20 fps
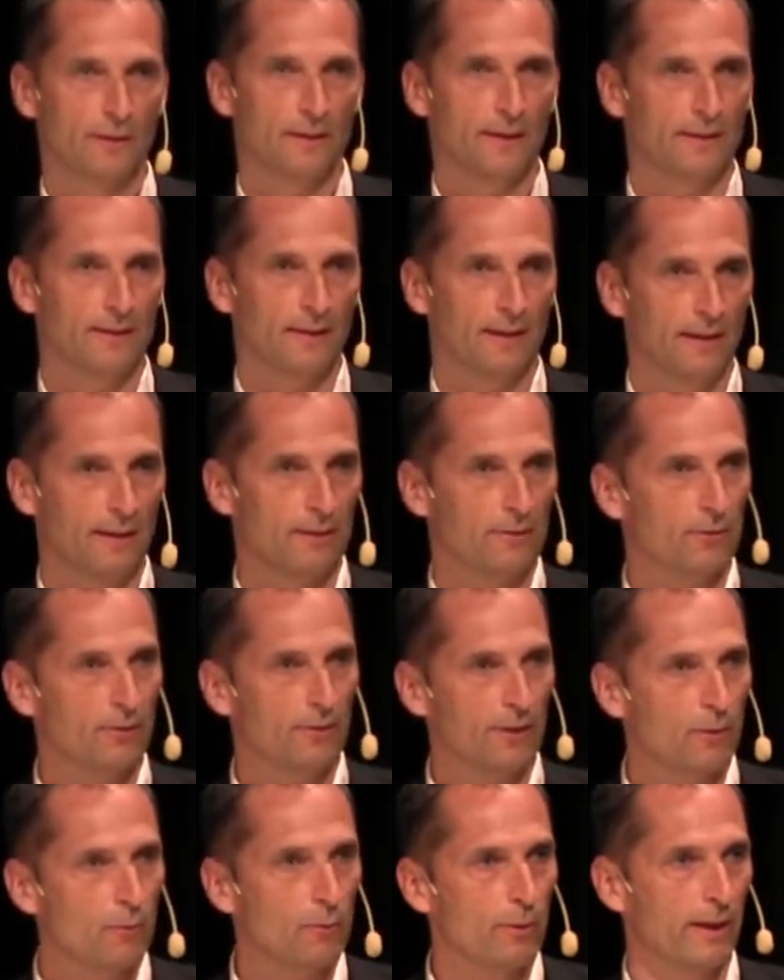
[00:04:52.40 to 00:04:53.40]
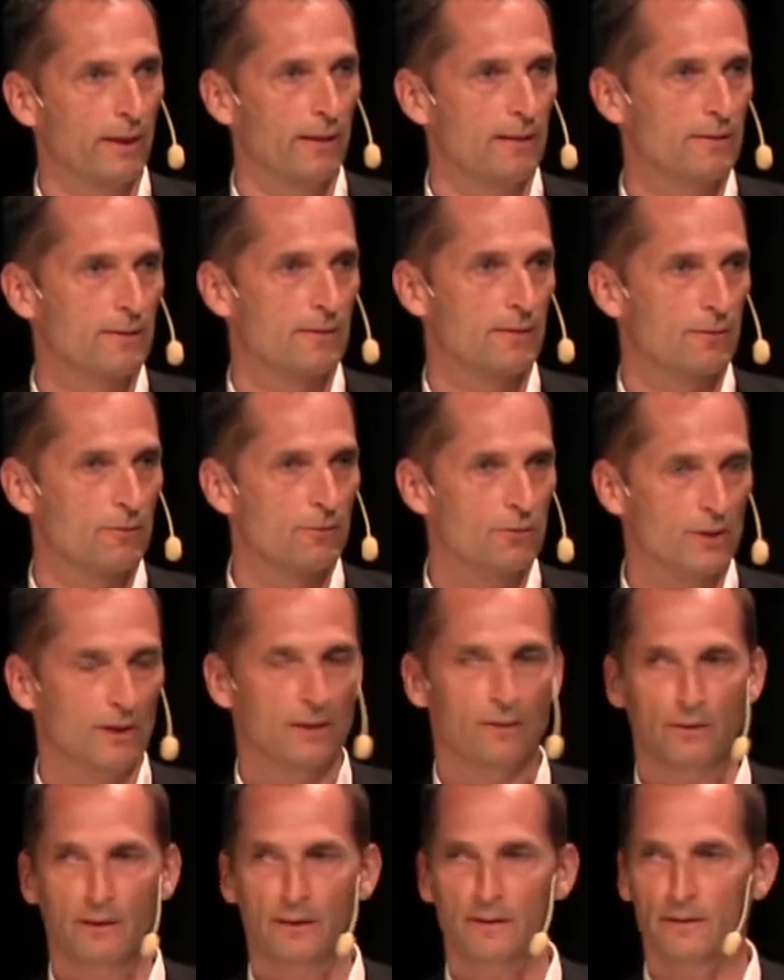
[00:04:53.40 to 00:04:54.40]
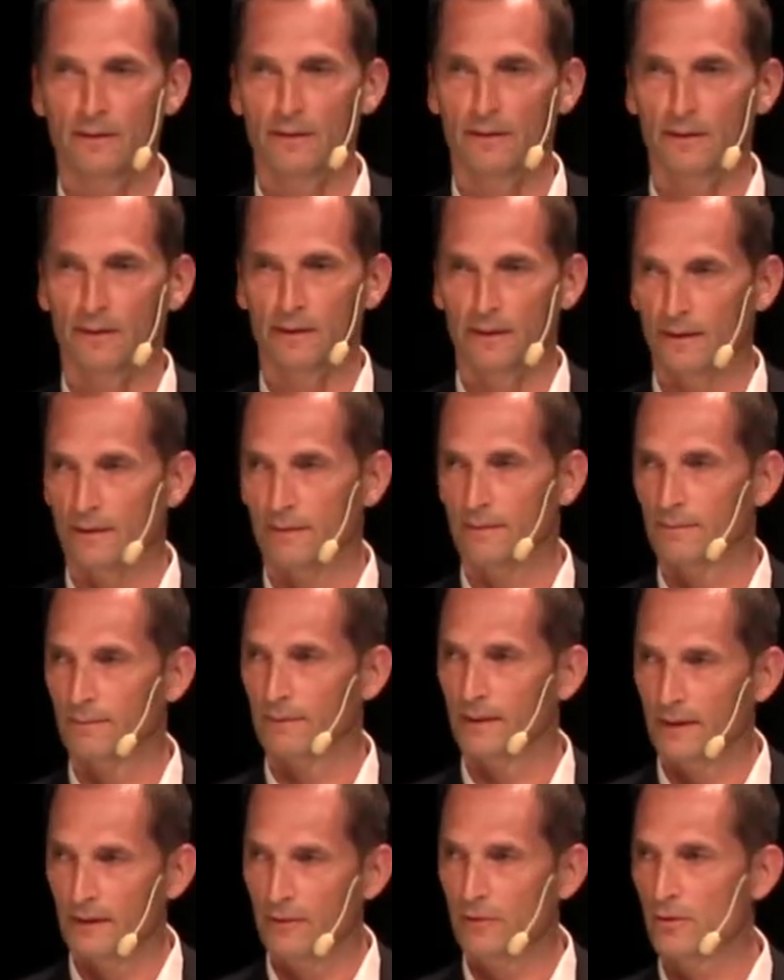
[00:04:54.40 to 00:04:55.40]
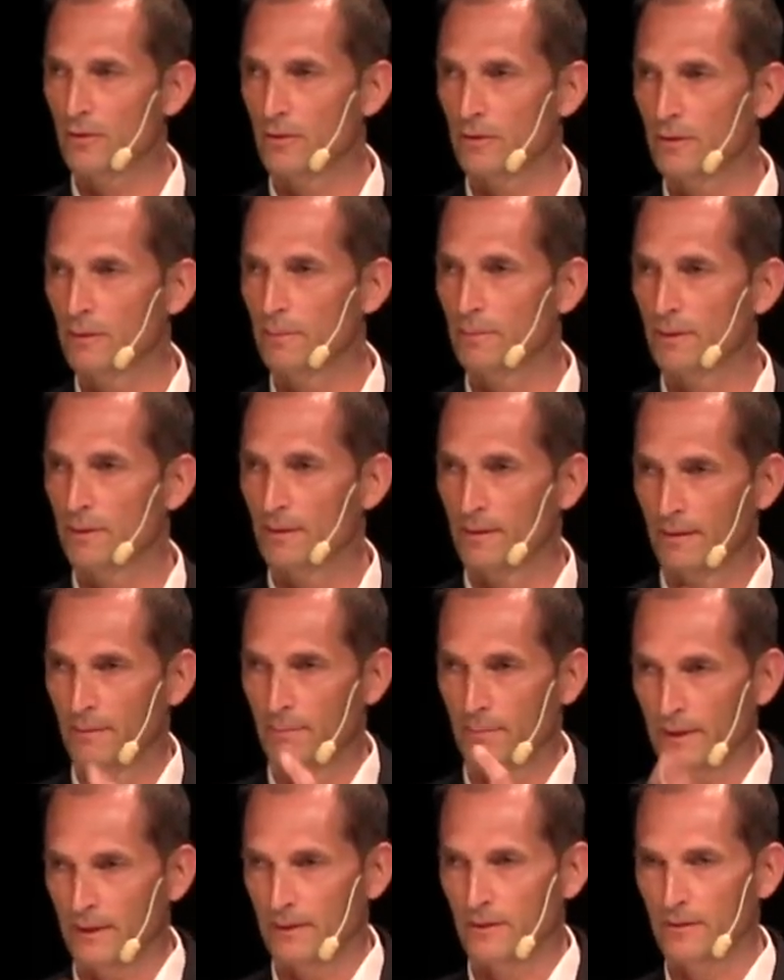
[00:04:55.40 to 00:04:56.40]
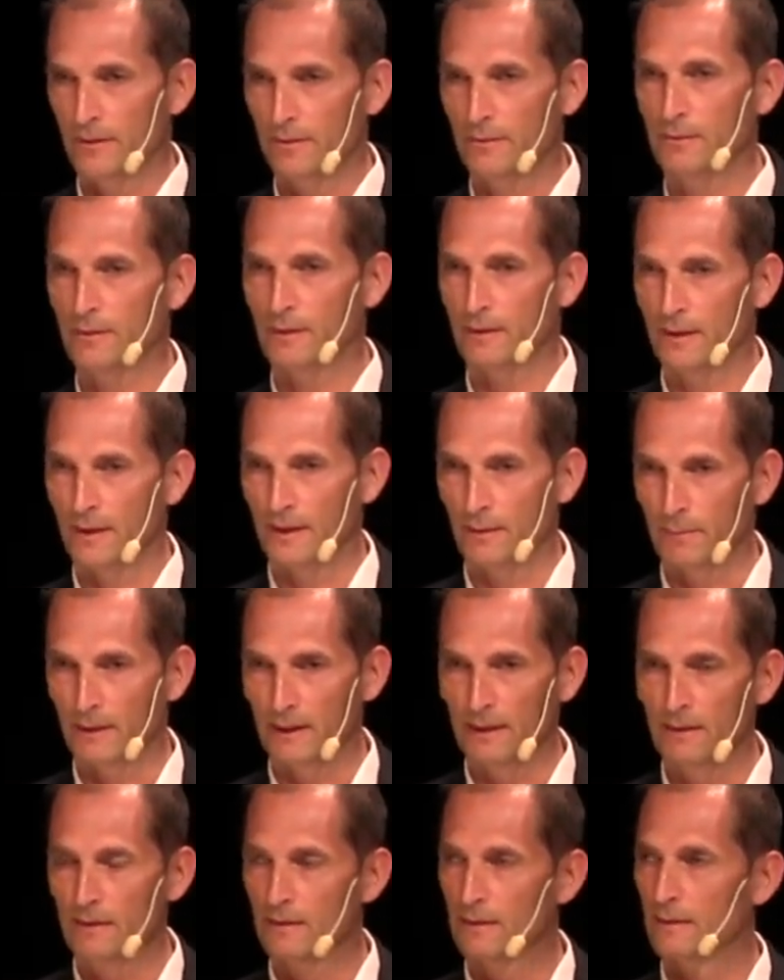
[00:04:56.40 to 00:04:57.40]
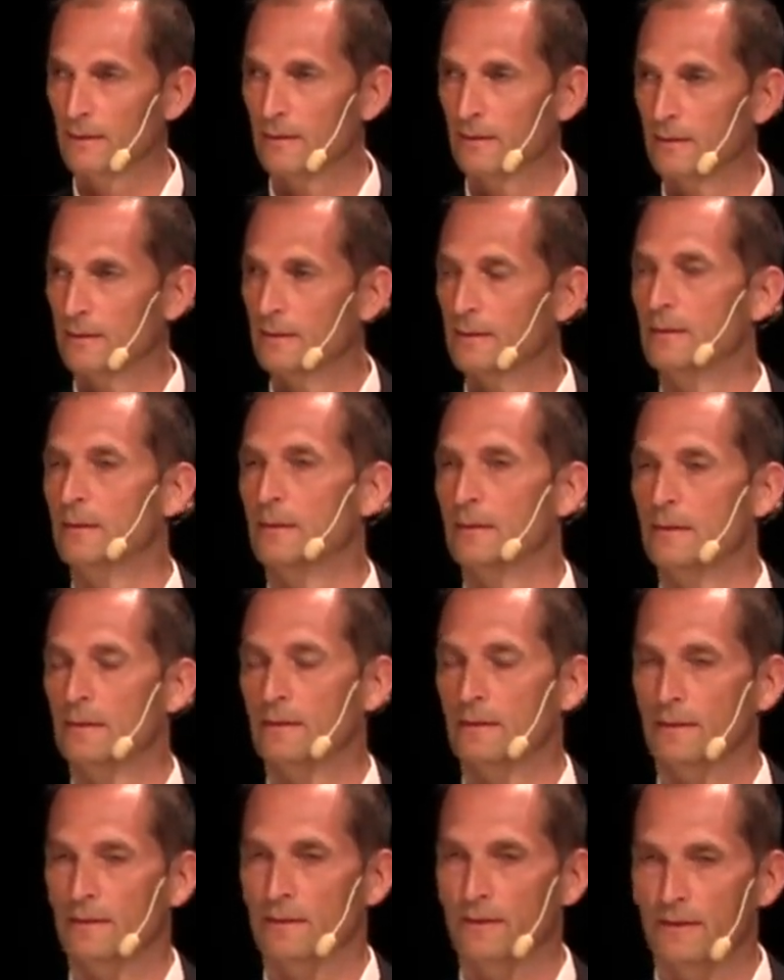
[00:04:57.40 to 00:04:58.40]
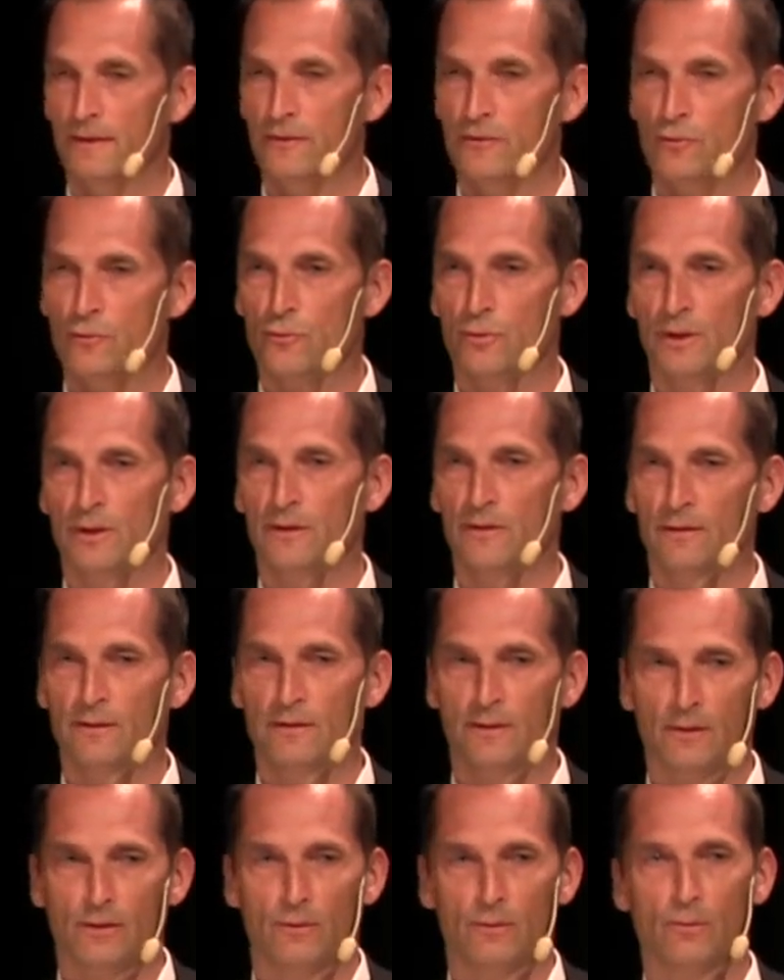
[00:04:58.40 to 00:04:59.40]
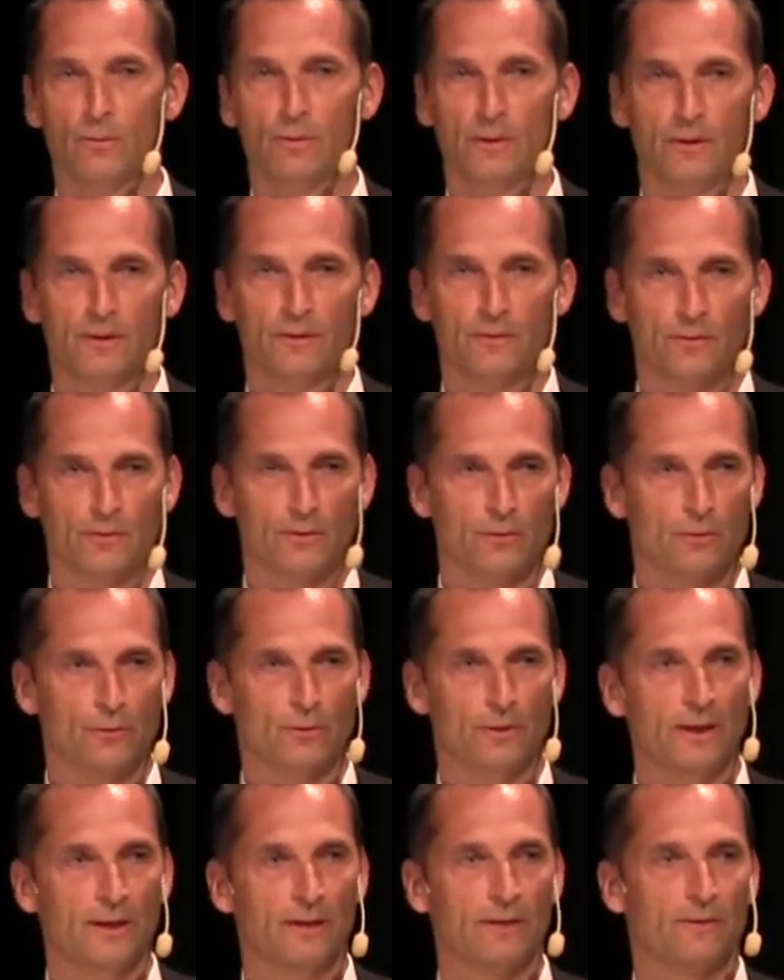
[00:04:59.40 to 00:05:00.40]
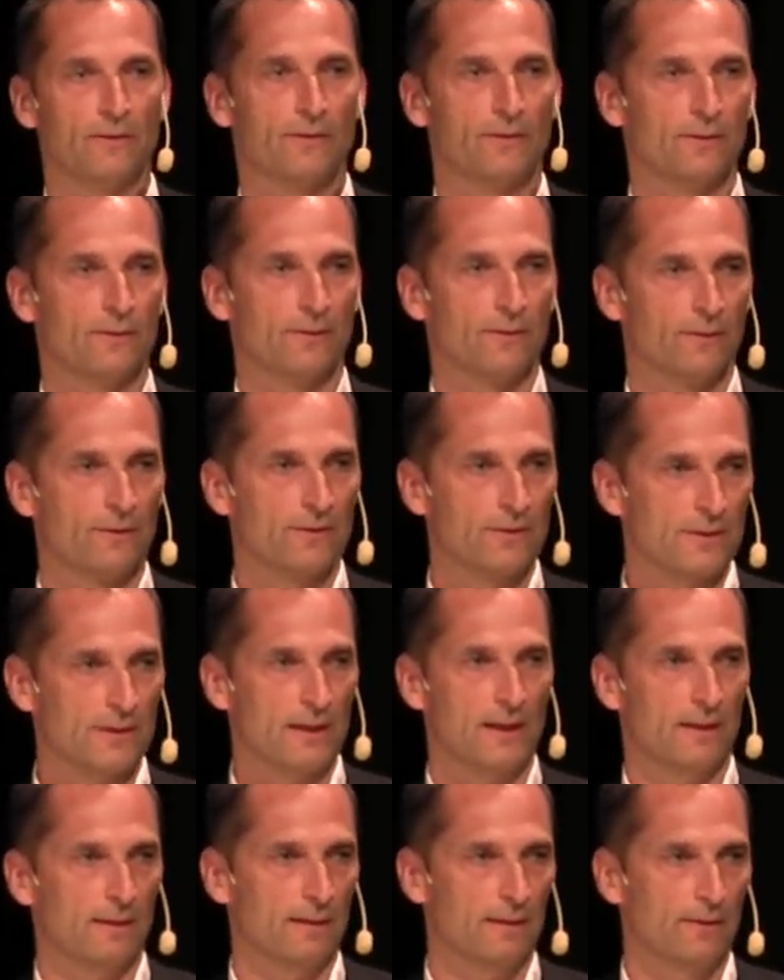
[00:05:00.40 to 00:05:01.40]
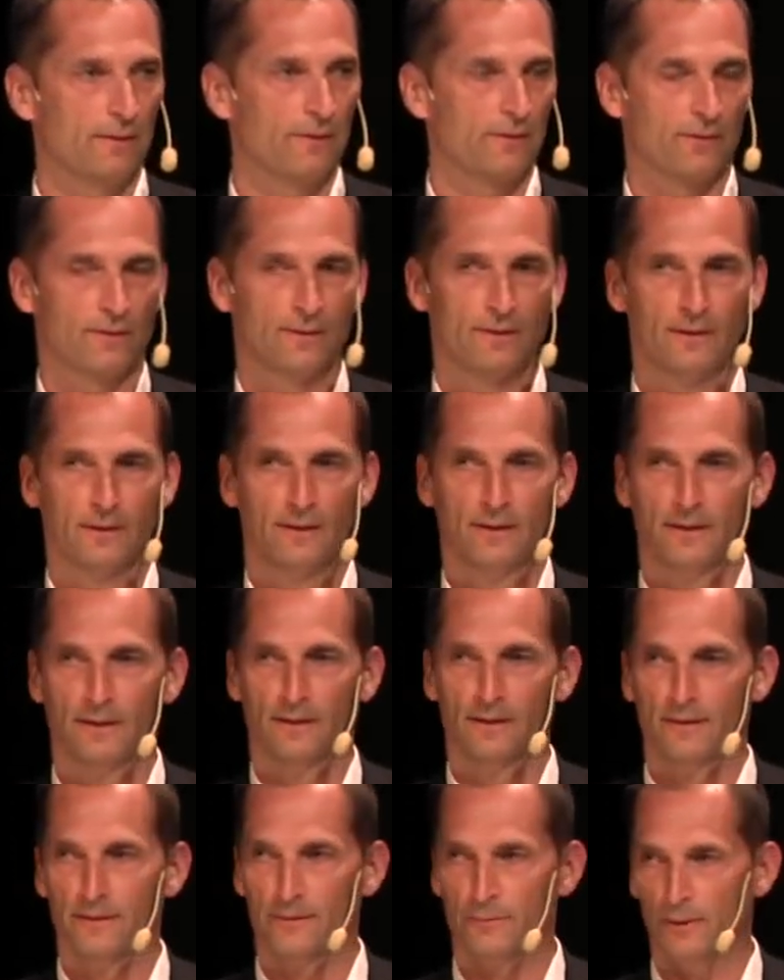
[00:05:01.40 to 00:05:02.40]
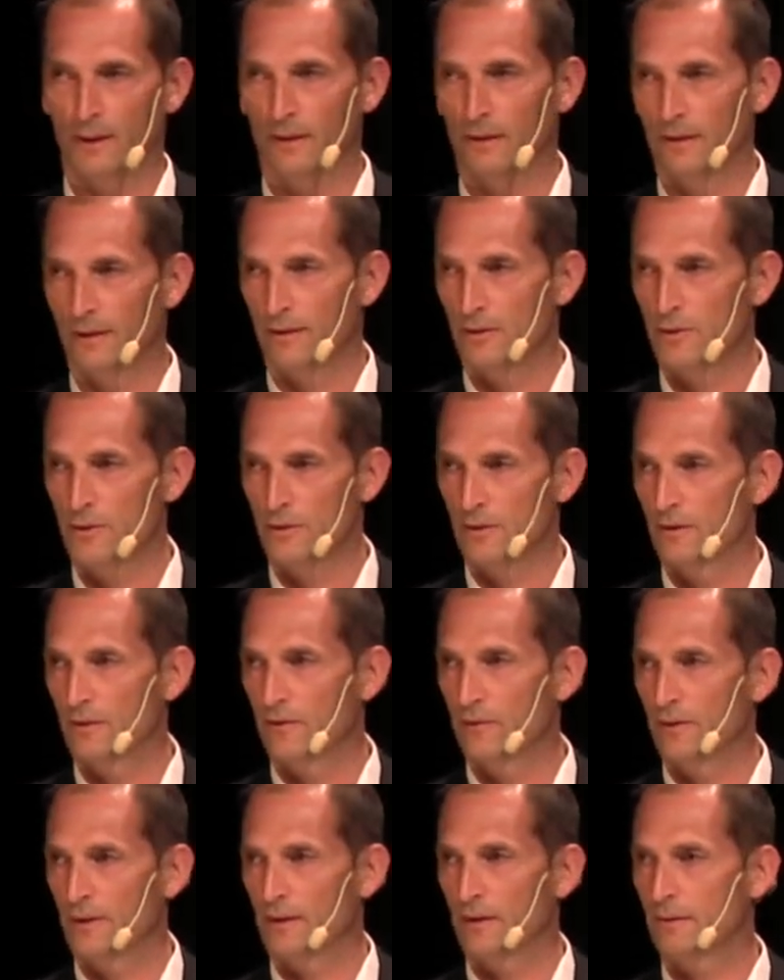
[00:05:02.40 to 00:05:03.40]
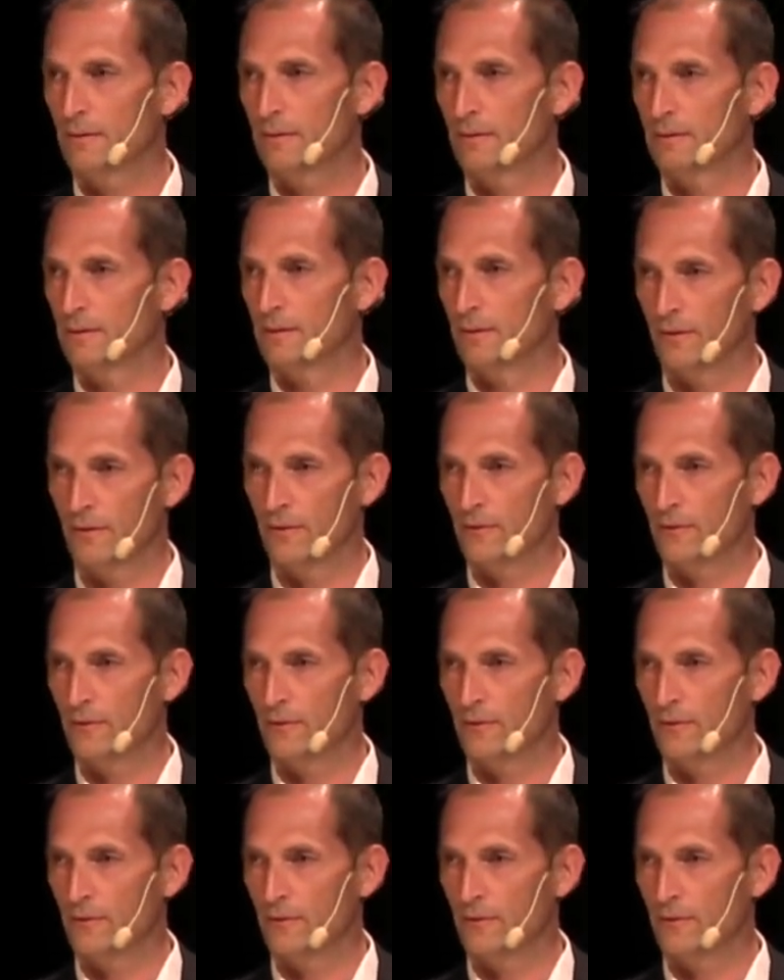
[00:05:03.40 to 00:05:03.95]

that the electronic waste generated in Europe by you and me is treated according to correct standards. The regulation is there, the